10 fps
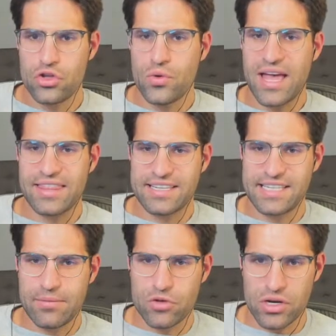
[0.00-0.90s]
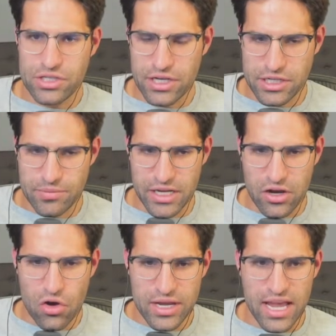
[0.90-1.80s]
Oh, you had the same question as
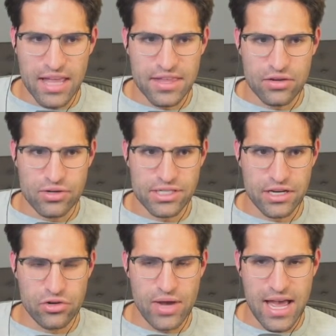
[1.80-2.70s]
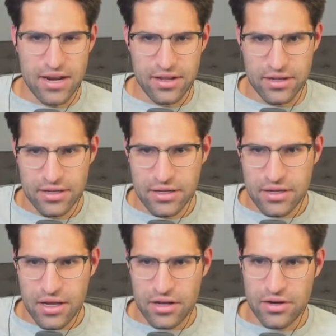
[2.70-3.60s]
me. Okay, I thought you were saying you had
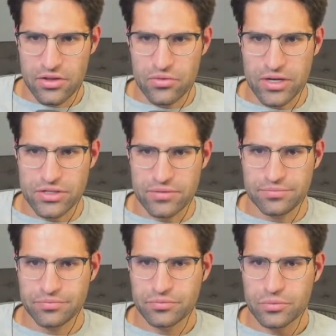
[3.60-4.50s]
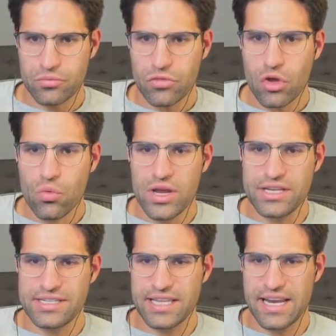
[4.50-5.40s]
another question.
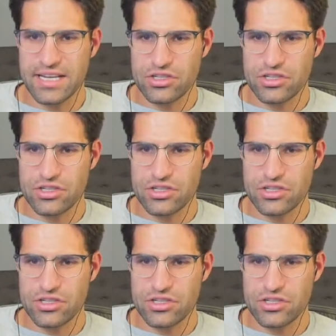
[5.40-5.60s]
When's